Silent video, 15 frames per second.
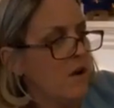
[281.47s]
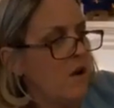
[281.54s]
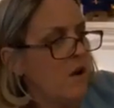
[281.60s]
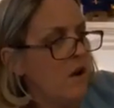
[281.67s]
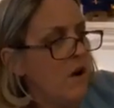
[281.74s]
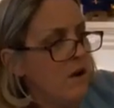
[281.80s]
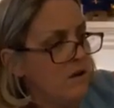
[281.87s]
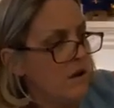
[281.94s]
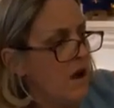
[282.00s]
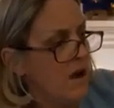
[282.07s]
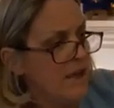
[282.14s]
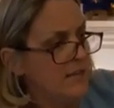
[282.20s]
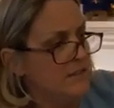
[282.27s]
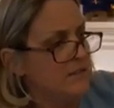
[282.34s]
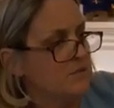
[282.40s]
All
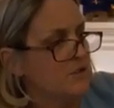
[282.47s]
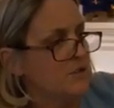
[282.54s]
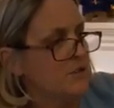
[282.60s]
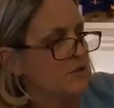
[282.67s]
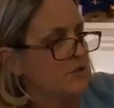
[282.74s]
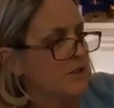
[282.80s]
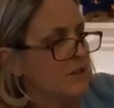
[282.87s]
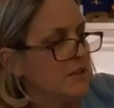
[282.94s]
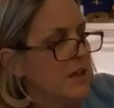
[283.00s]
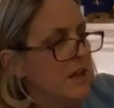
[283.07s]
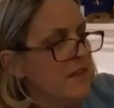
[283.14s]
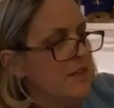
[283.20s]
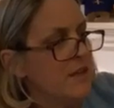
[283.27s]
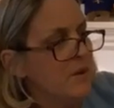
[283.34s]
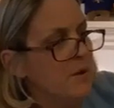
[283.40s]
kinds of children.
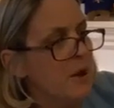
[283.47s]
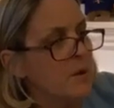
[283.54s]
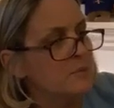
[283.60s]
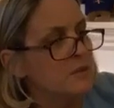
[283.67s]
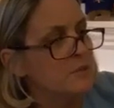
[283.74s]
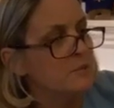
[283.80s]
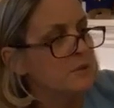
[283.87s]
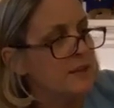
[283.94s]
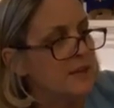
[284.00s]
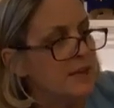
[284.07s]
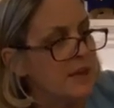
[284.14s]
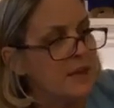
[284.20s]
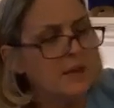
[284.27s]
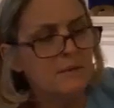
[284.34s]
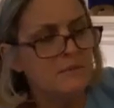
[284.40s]
They'll come to play
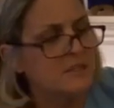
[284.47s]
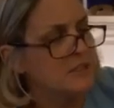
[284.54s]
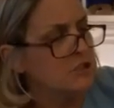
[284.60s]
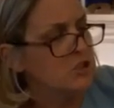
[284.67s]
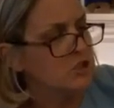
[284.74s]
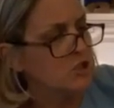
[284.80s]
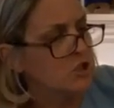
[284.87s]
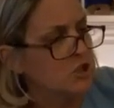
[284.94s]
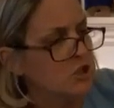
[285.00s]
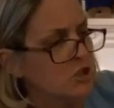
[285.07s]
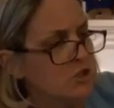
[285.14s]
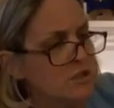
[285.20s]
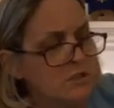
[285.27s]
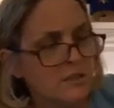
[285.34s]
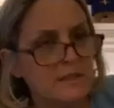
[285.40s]
games and to
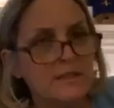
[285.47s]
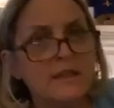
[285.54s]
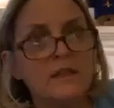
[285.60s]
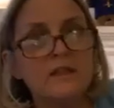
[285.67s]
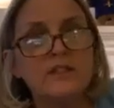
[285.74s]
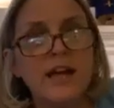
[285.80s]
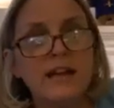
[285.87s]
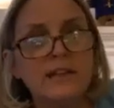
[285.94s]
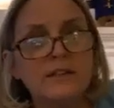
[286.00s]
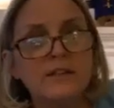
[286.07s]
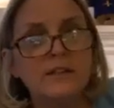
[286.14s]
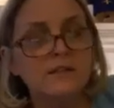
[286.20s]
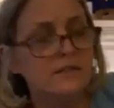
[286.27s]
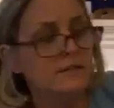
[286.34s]
learn, said the janitor.